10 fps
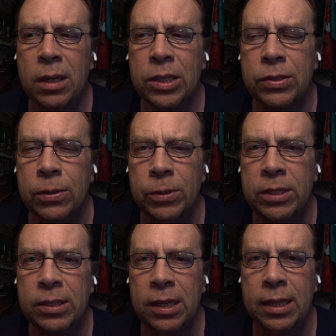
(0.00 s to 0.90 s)
So we
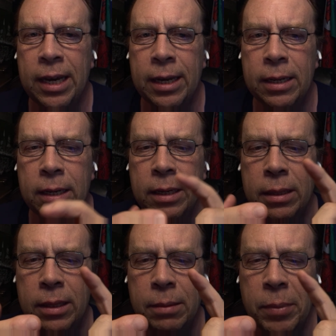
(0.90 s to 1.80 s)
see that
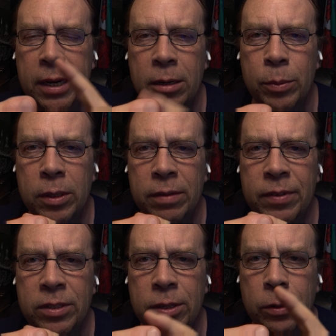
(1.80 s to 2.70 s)
in the parable of
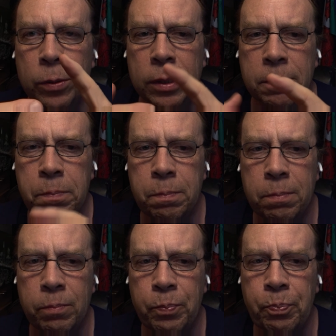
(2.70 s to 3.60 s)
the sower.
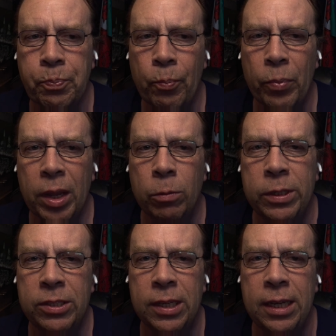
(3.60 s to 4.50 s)
We
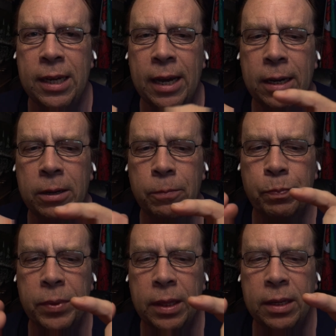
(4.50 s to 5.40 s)
see how
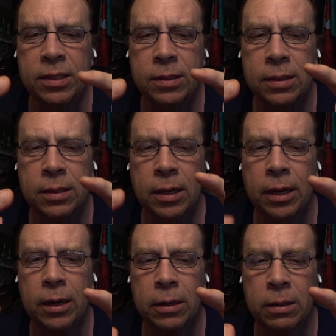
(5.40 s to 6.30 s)
this
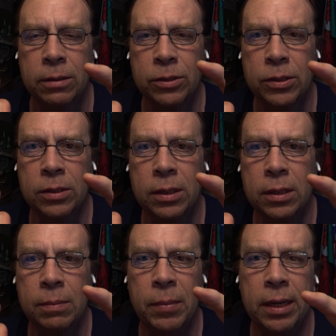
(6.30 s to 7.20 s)
curse,
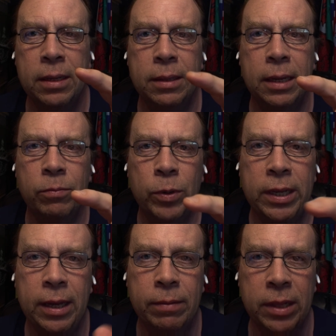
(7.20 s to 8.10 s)
man, that we
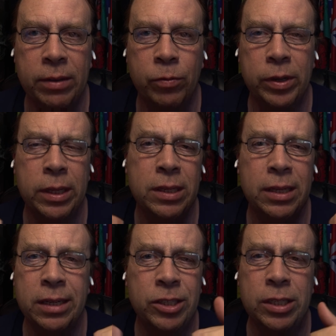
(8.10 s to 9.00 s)
had lived with, and
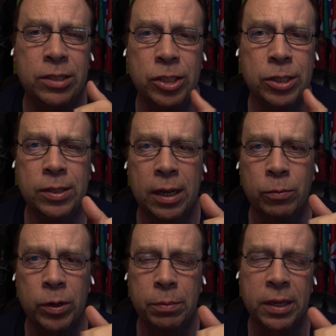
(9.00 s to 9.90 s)
it's just not
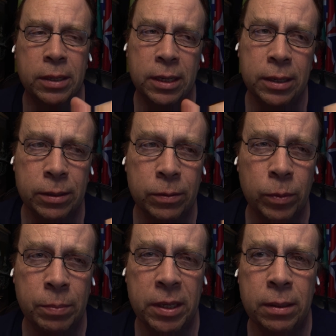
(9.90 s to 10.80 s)
with men either.
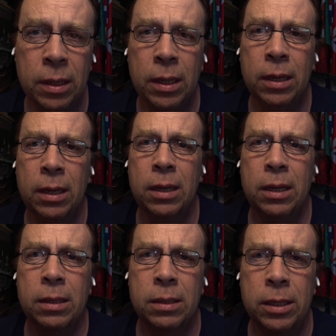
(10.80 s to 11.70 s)
I mean,
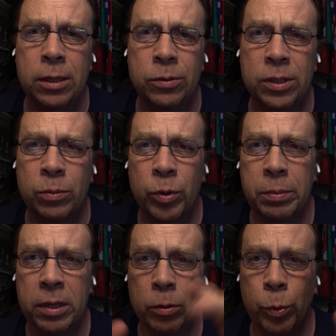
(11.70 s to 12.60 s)
some
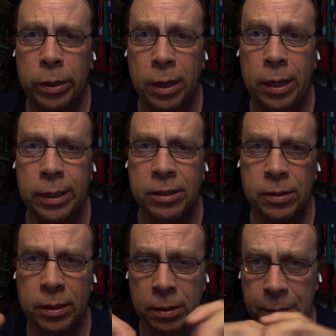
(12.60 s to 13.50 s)
women are workaholics
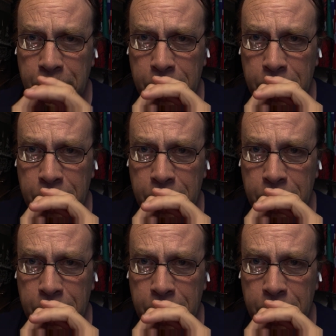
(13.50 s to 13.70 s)
too.